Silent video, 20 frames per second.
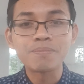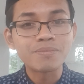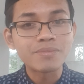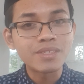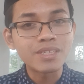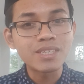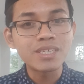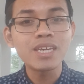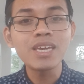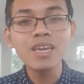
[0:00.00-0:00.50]

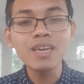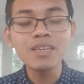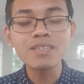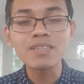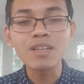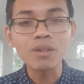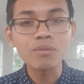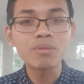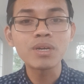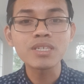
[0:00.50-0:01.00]
The key is
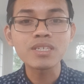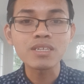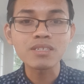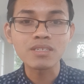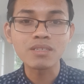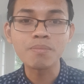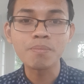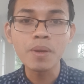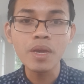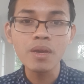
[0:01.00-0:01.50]
always as
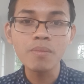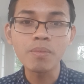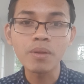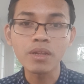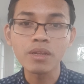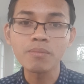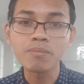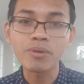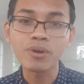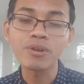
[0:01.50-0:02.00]
the people
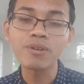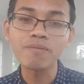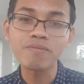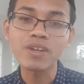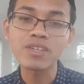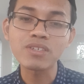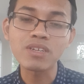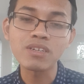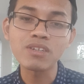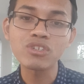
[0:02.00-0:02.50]
in front of
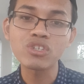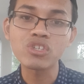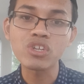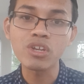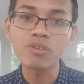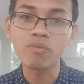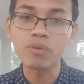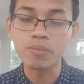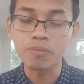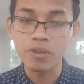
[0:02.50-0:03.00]
us
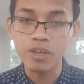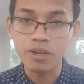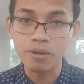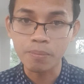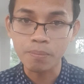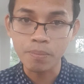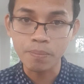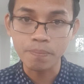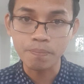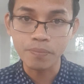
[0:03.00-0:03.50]
understand what we
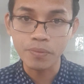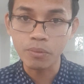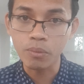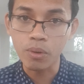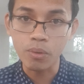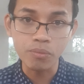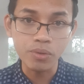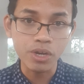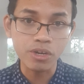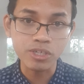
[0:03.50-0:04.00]

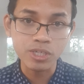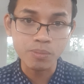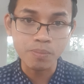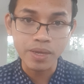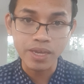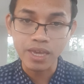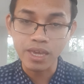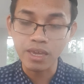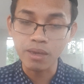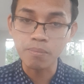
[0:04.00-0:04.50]
are
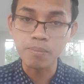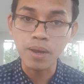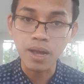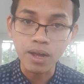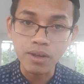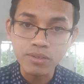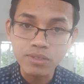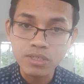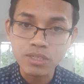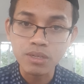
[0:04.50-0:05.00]
speaking
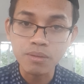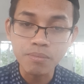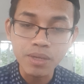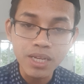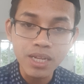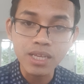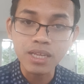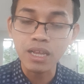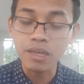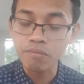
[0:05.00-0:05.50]
about. So
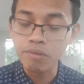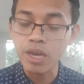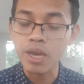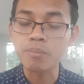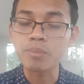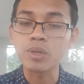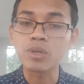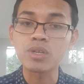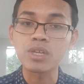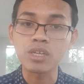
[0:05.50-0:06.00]
meaning like we
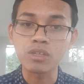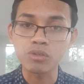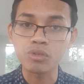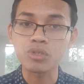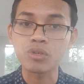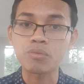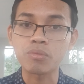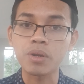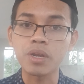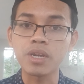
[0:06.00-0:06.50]
have a good English
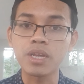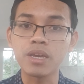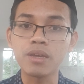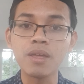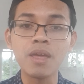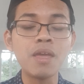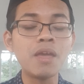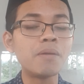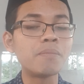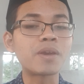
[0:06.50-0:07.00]
already,
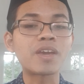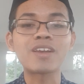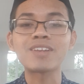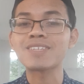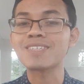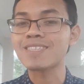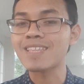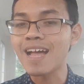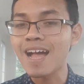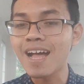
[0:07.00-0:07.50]

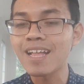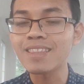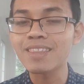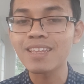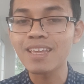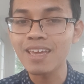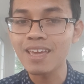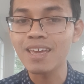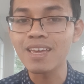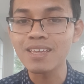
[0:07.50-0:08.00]
because that
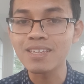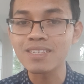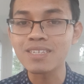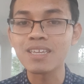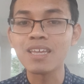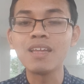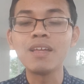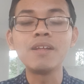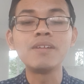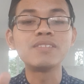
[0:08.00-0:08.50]
is
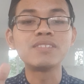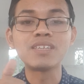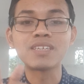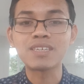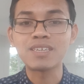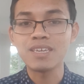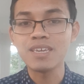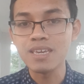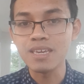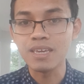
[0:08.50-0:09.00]
the
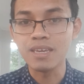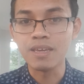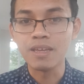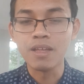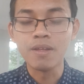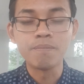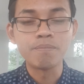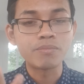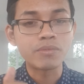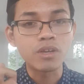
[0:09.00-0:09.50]
key
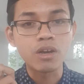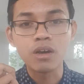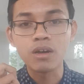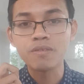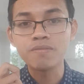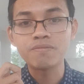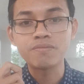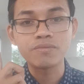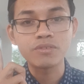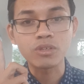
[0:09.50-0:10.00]

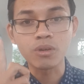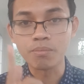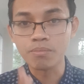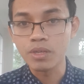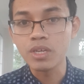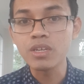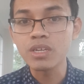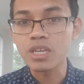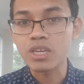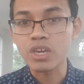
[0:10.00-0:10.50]
of
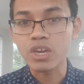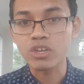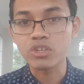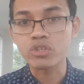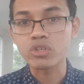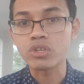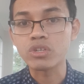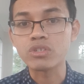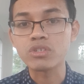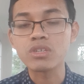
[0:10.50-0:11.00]

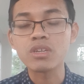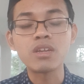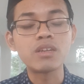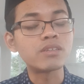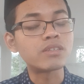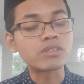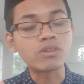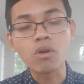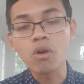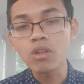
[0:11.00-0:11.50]
communications.
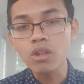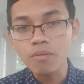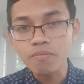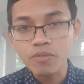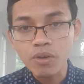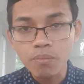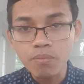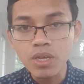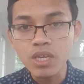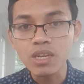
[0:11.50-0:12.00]
The goal of
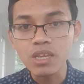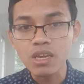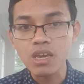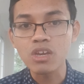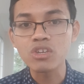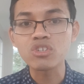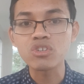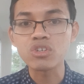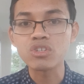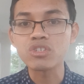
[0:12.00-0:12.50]

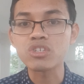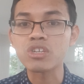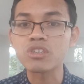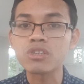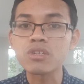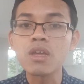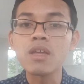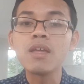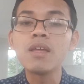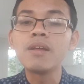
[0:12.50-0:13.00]
communications
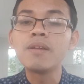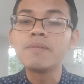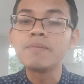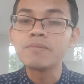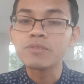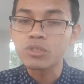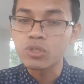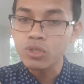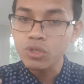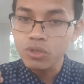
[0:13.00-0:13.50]
is
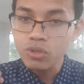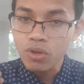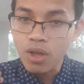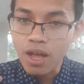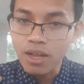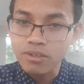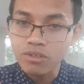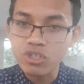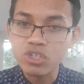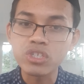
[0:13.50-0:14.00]
to
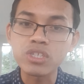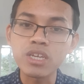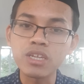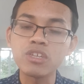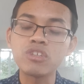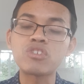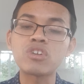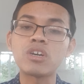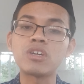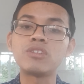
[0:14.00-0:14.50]
understand
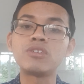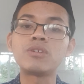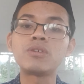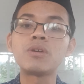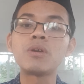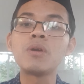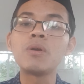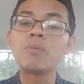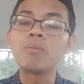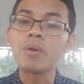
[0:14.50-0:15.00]
each other
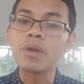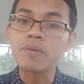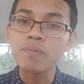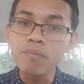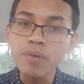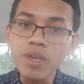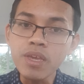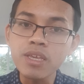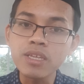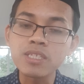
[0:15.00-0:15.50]
when
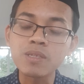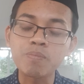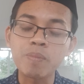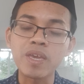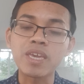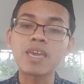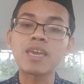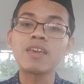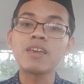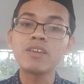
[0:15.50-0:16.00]
we
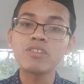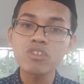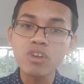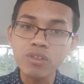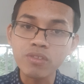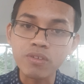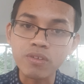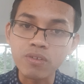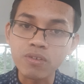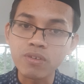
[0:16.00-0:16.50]
speaking each
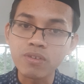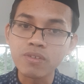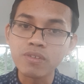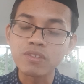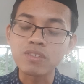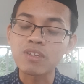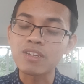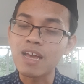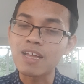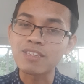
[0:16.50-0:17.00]
other.
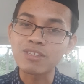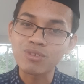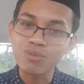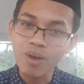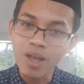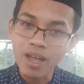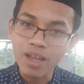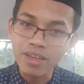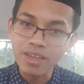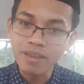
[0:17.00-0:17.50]
So that's
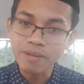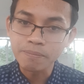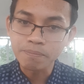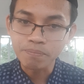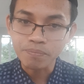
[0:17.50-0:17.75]
why